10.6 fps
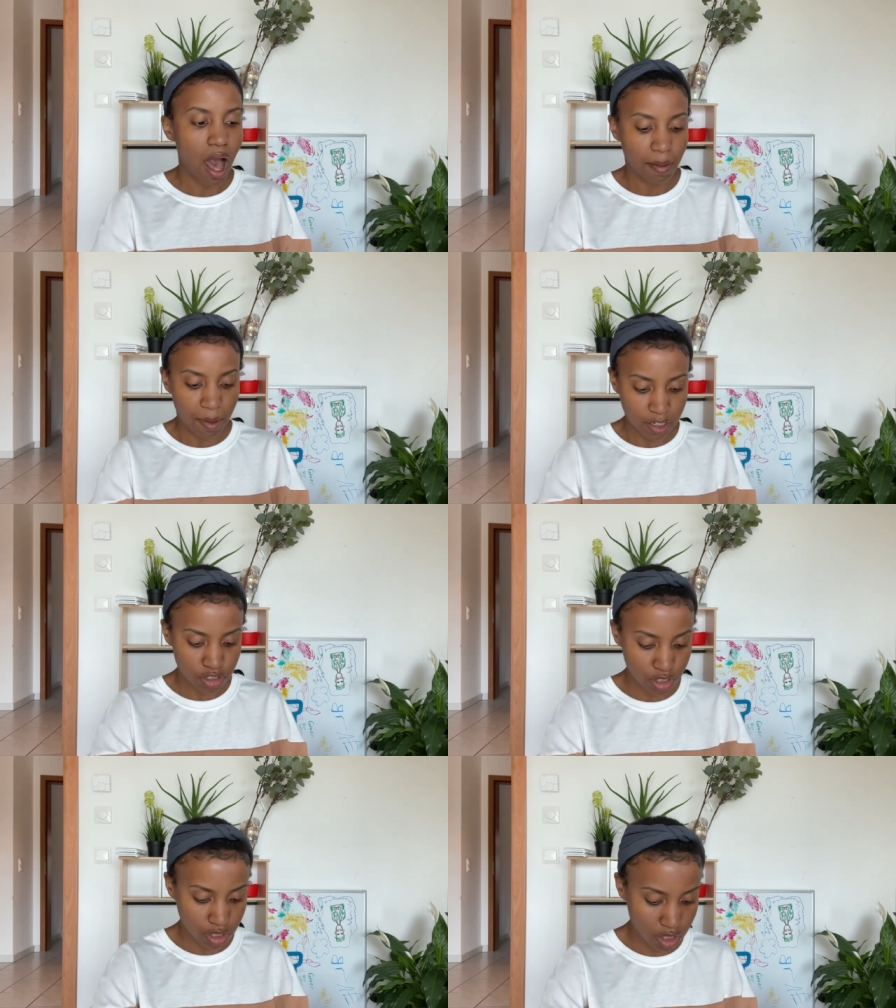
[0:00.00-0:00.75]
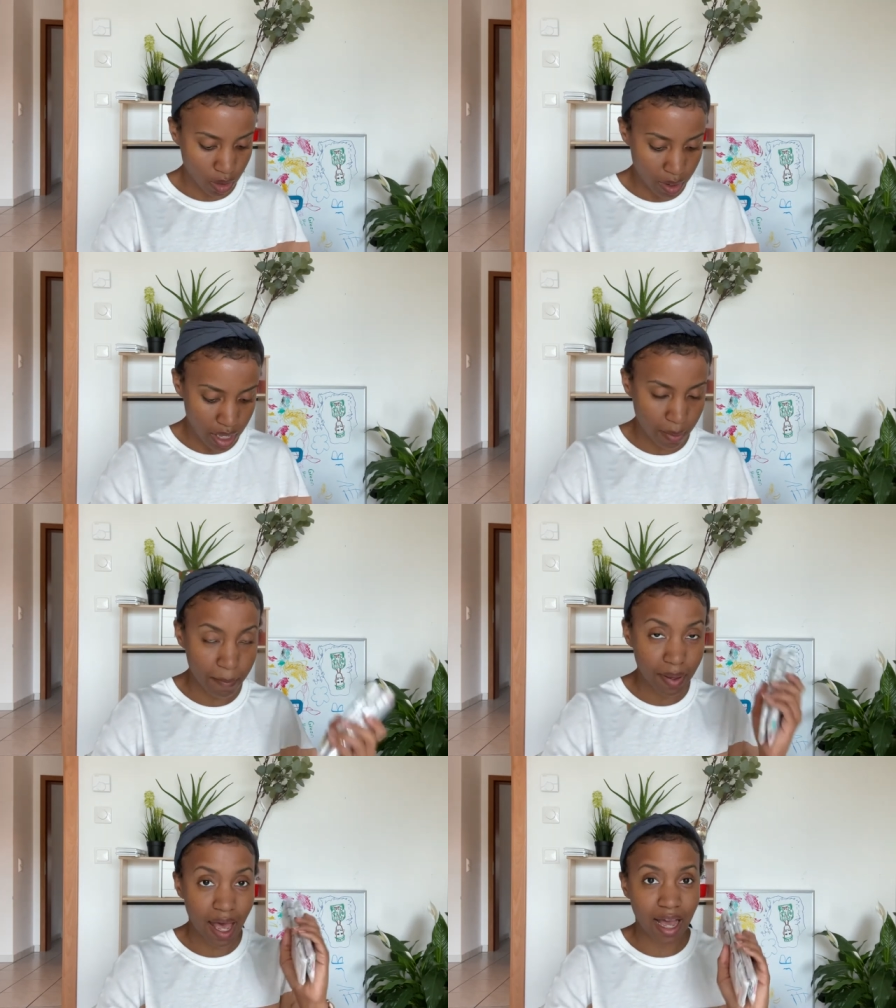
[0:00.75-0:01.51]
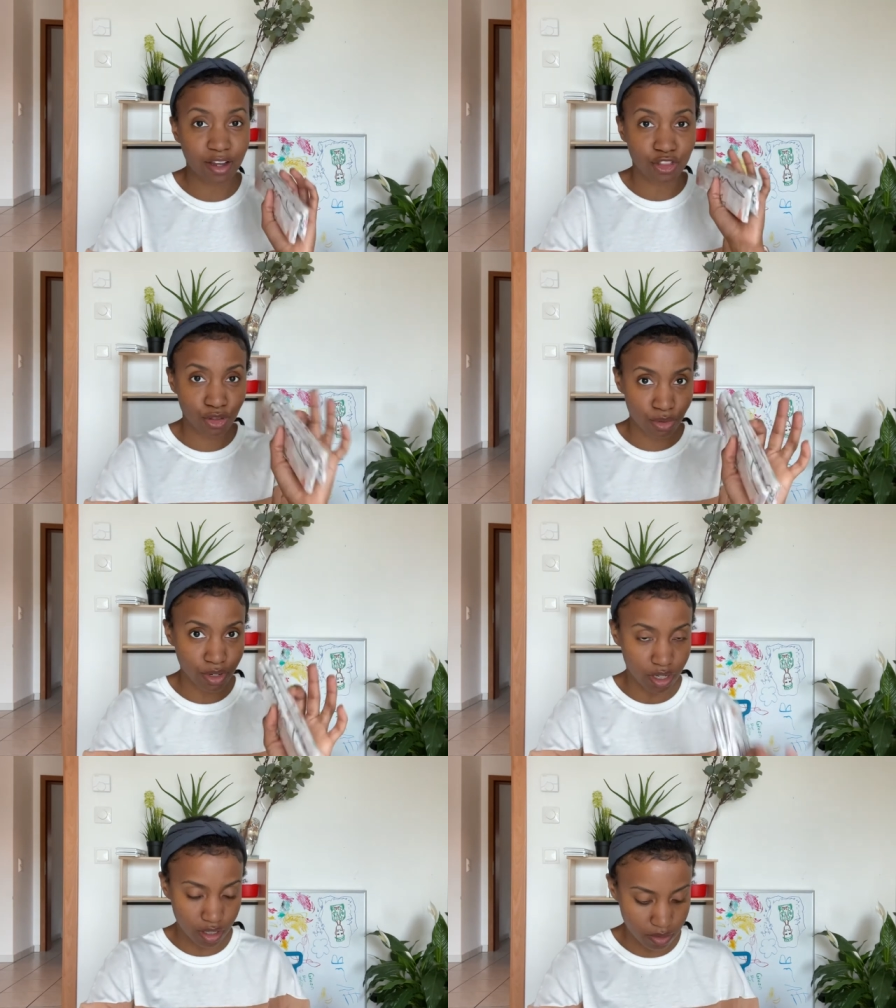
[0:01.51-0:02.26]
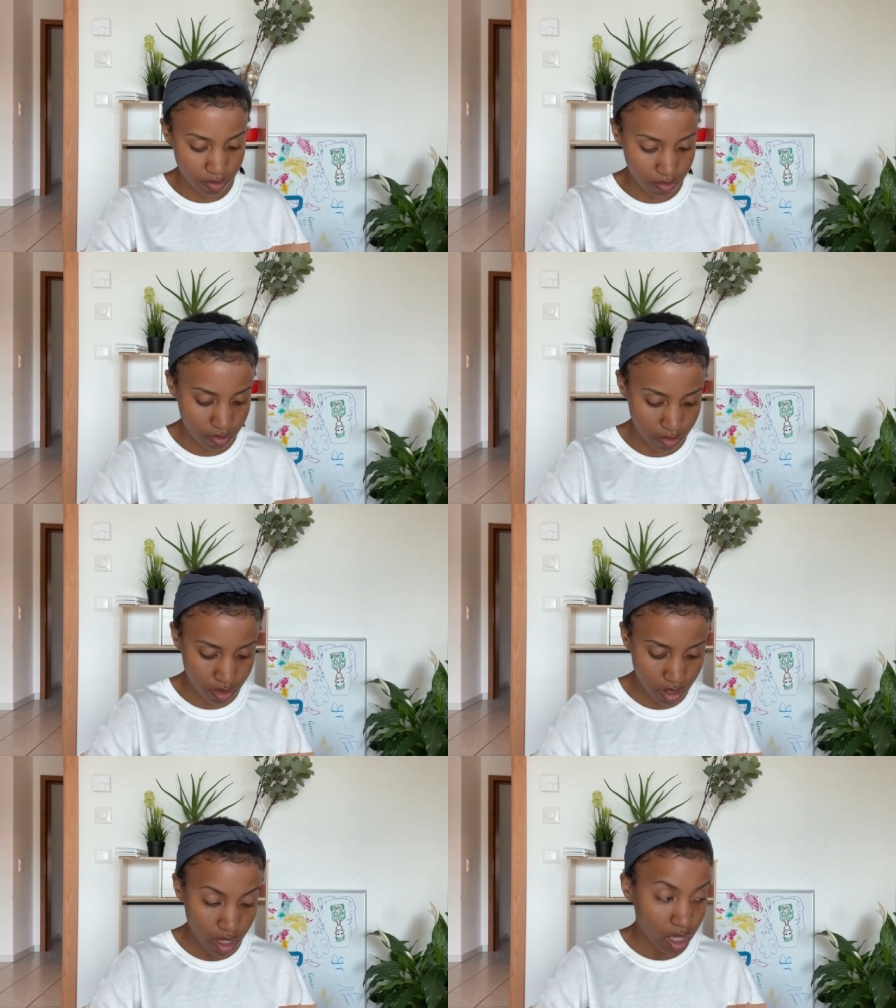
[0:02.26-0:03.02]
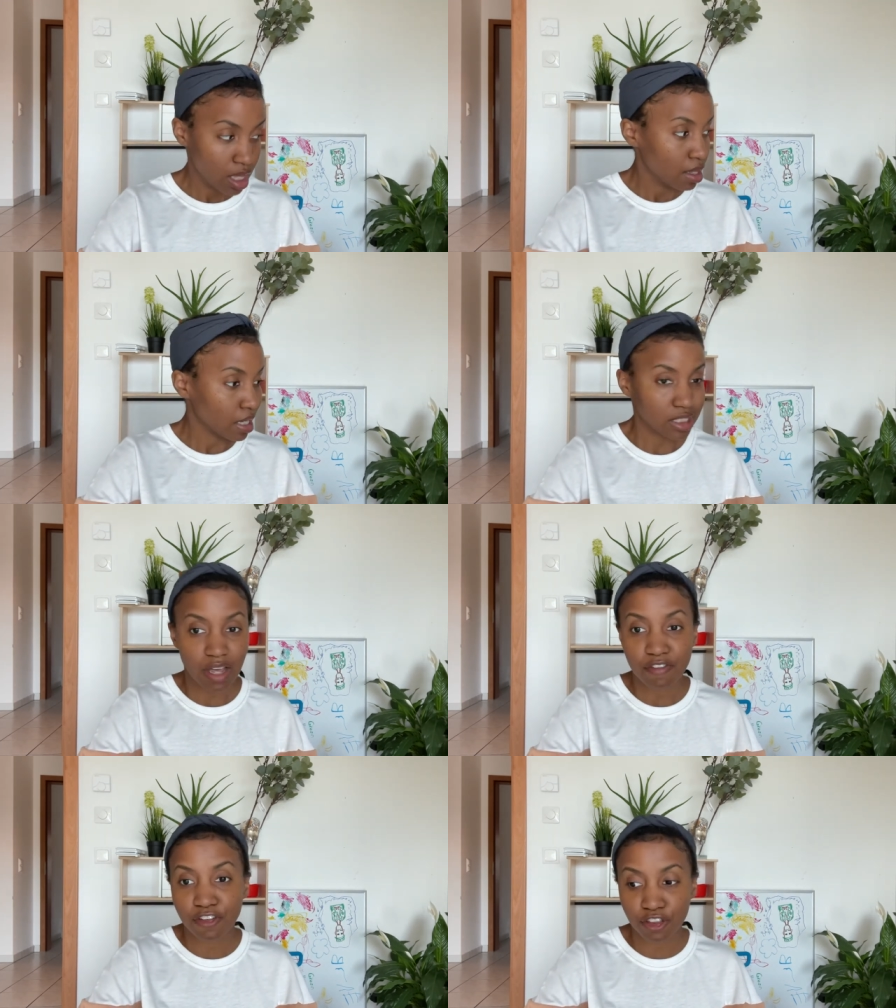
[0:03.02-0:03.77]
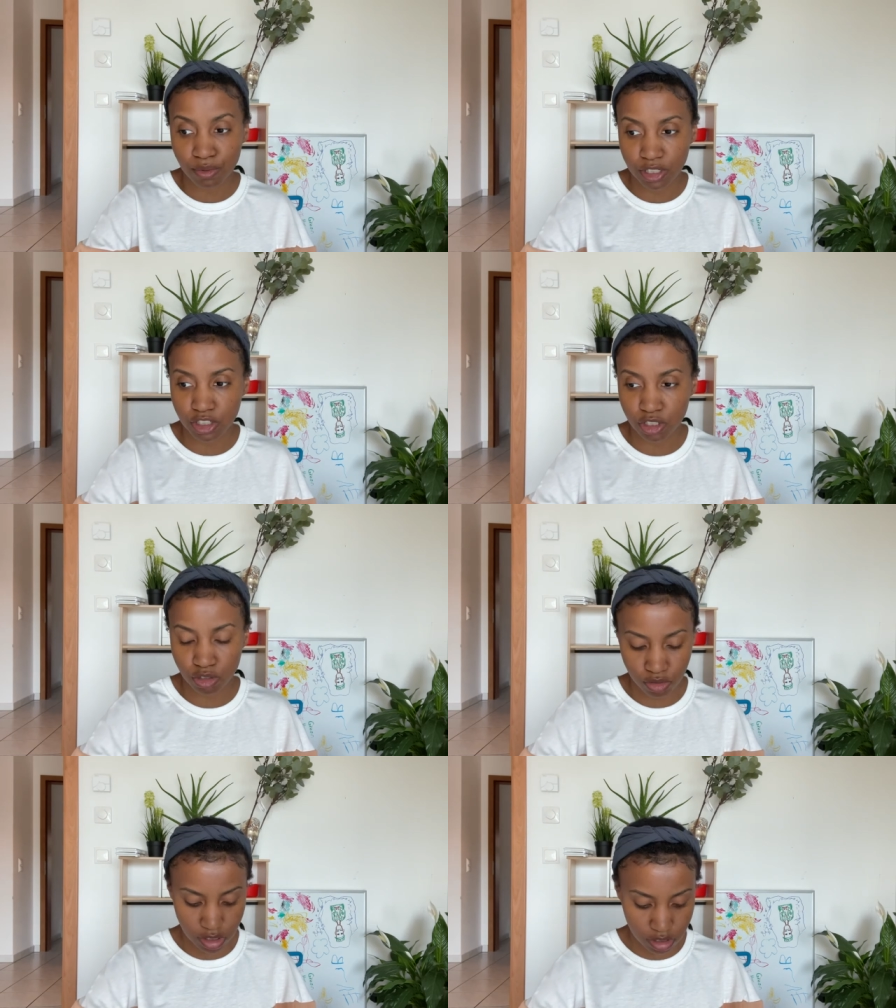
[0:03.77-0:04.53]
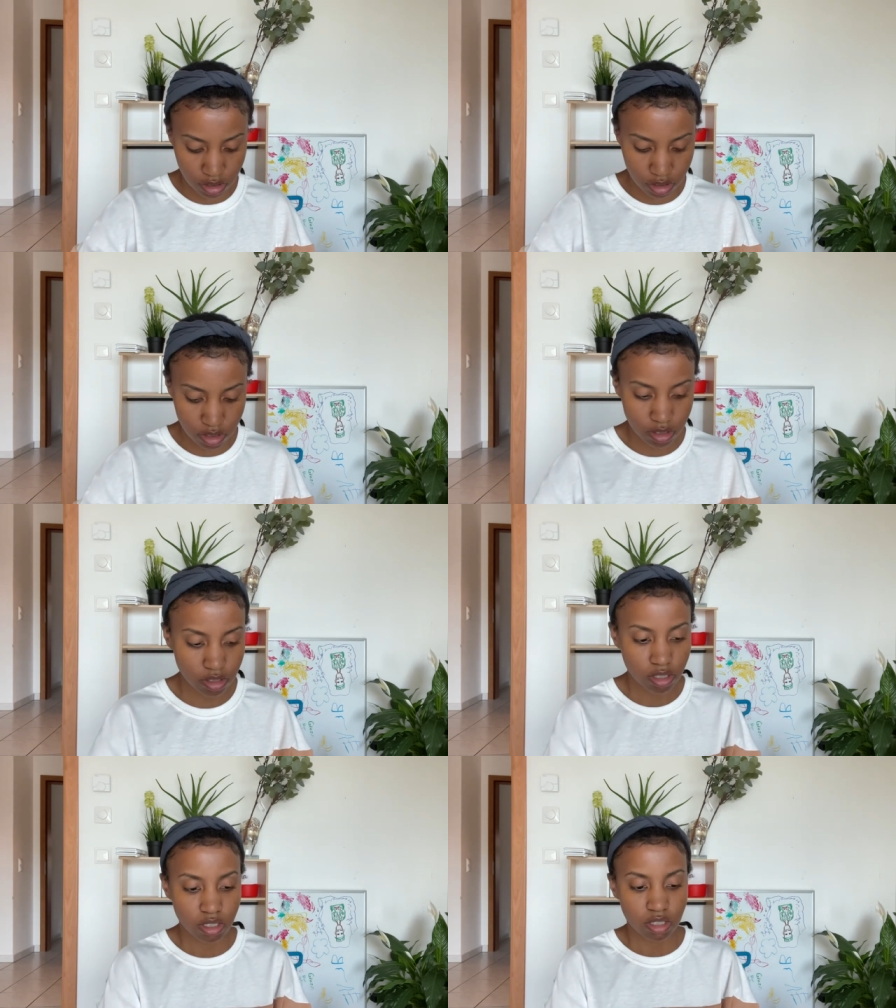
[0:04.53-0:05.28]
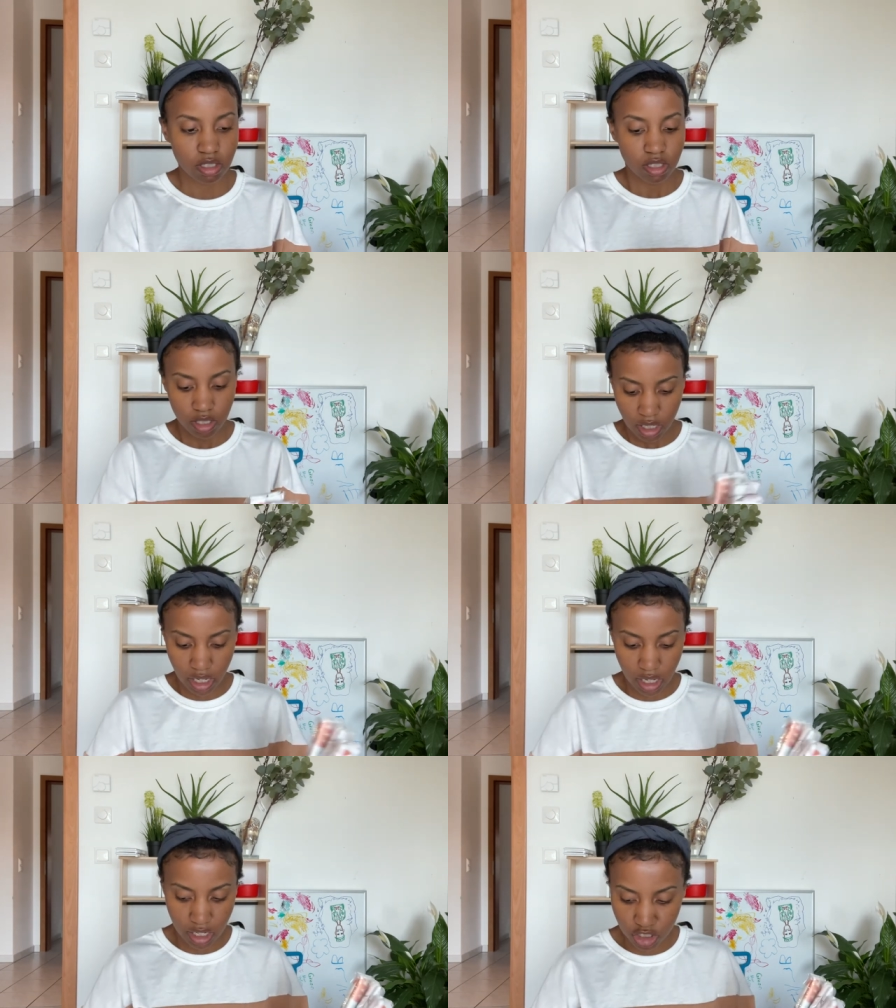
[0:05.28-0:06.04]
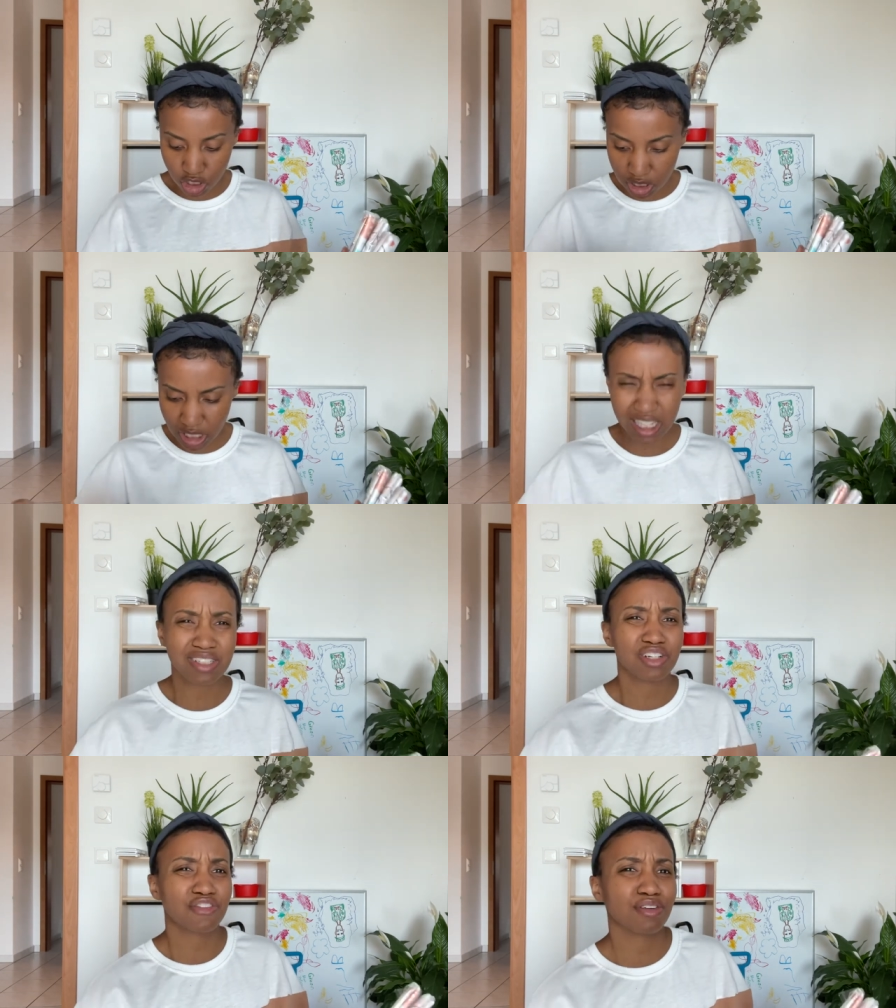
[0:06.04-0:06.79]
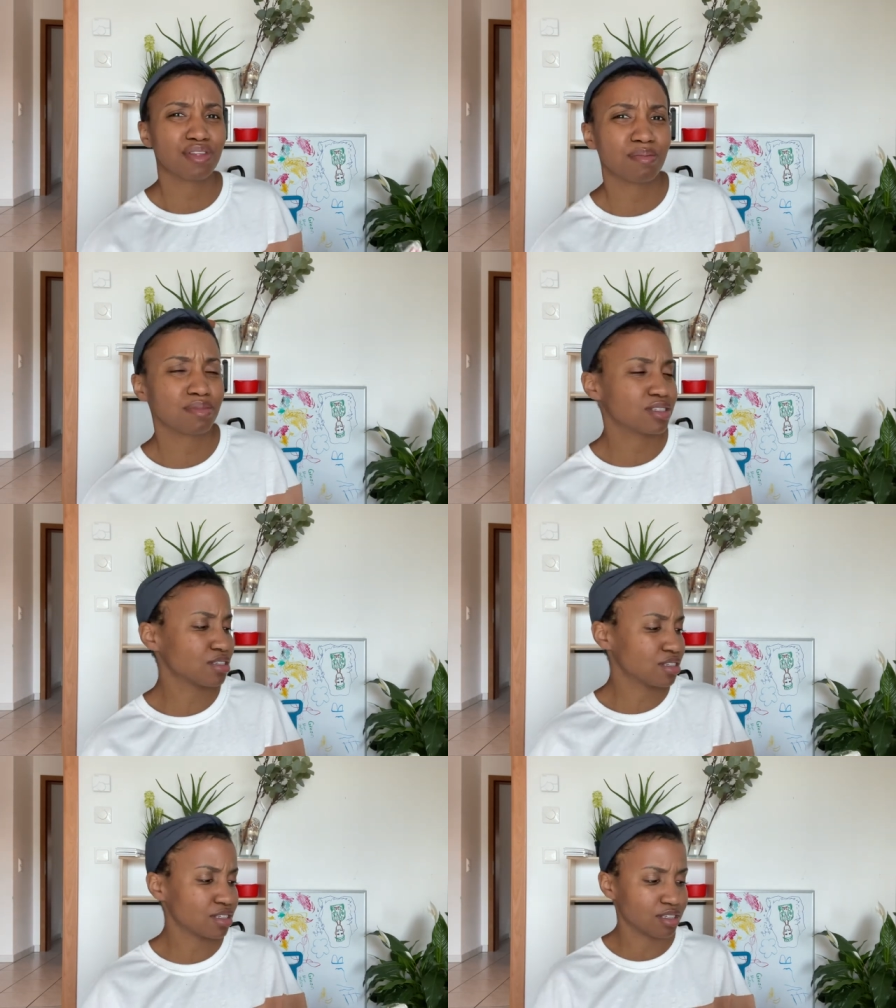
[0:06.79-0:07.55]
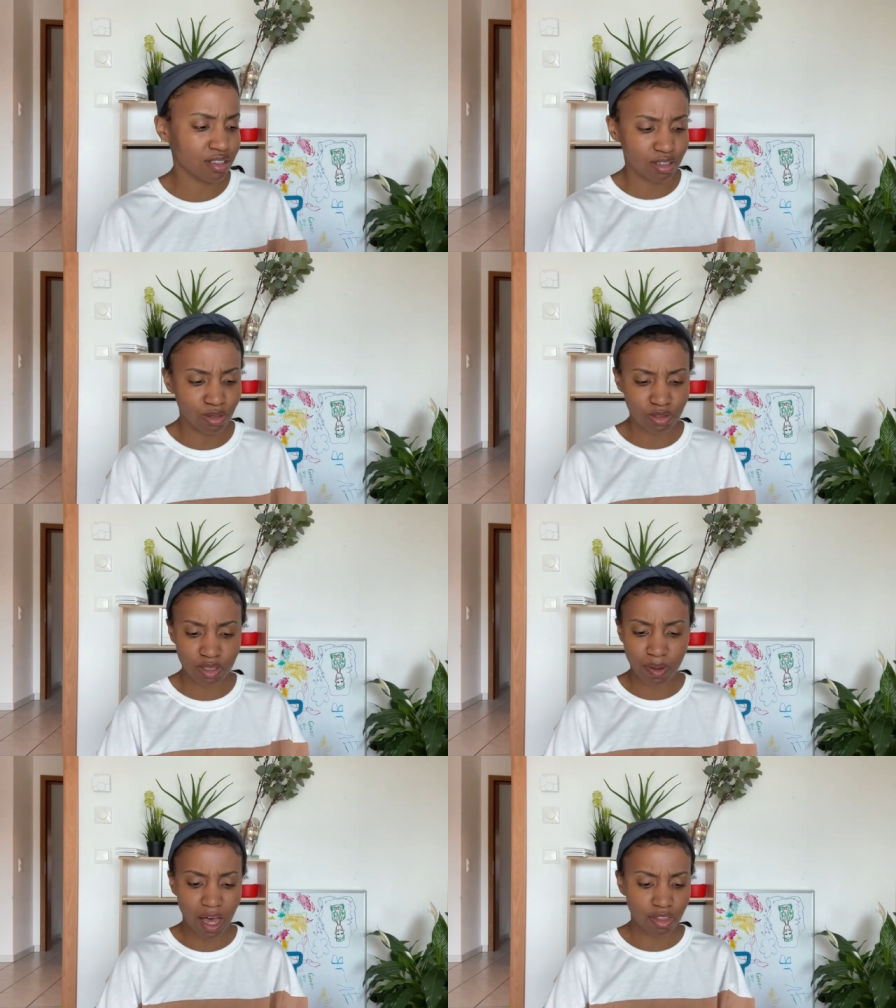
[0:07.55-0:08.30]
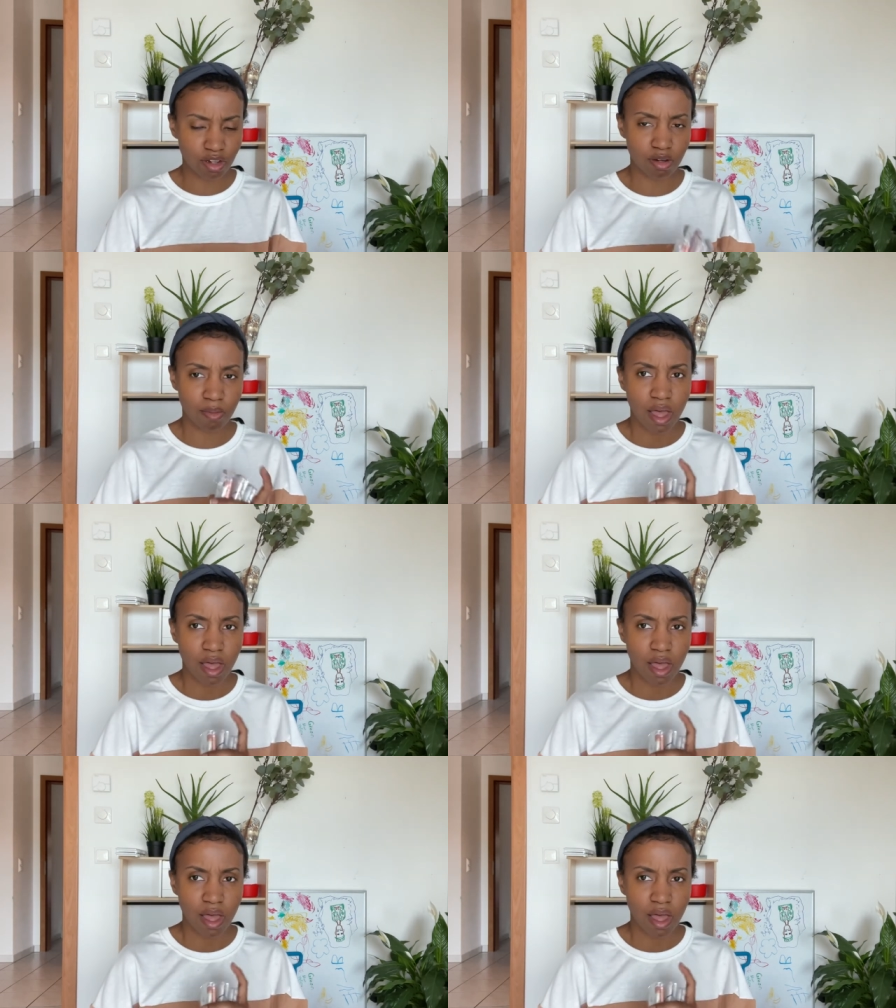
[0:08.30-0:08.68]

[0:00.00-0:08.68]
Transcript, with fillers: I'm actually gonna go ahead and pack three. I have three children. And it's just easier for them to use the bathroom.